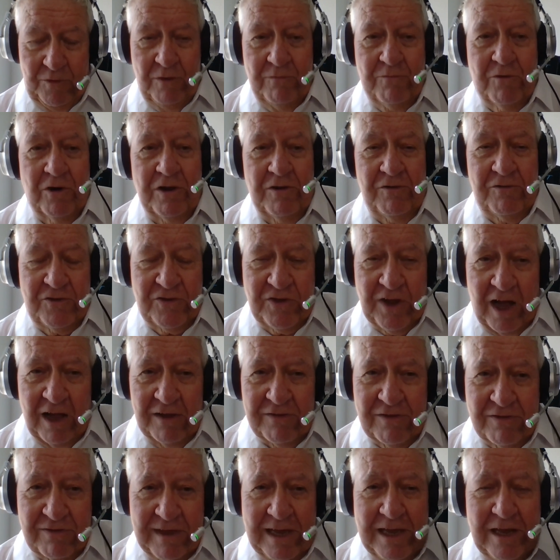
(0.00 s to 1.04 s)
You've got to
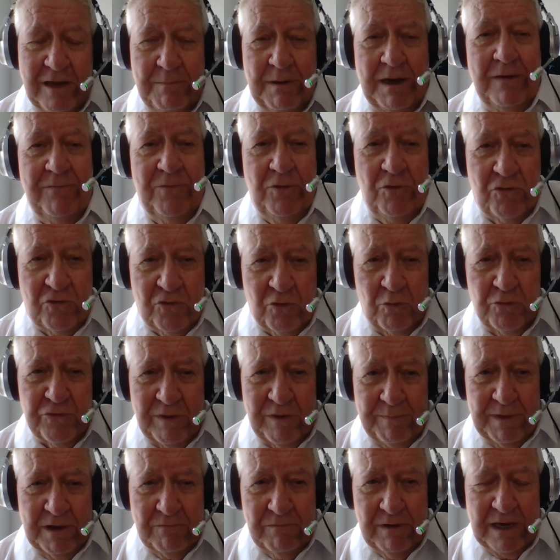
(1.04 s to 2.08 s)
start to think about, if you saw
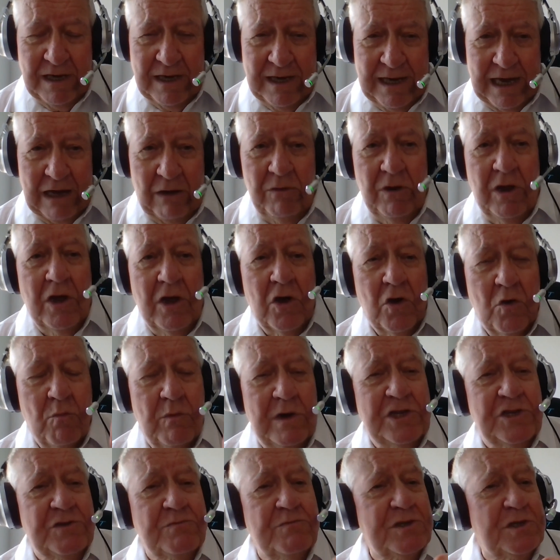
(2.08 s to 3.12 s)
something written down,
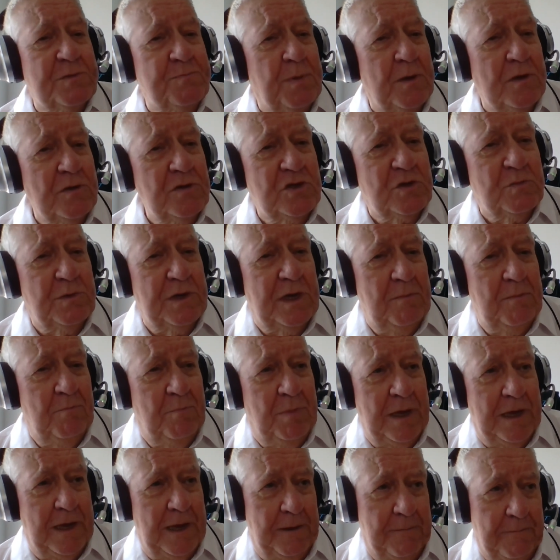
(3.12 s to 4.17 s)
which response would it
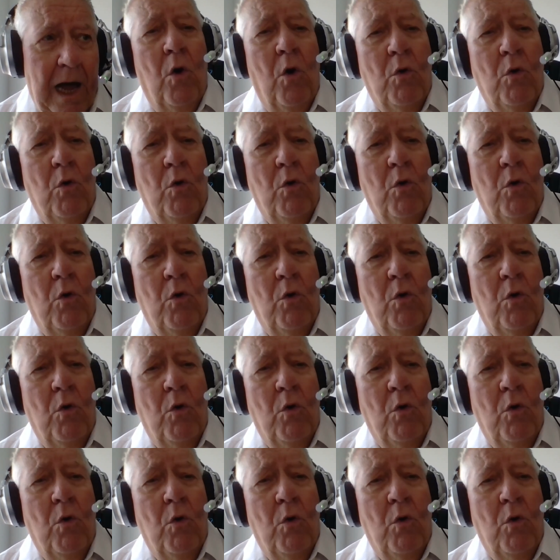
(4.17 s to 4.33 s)
be?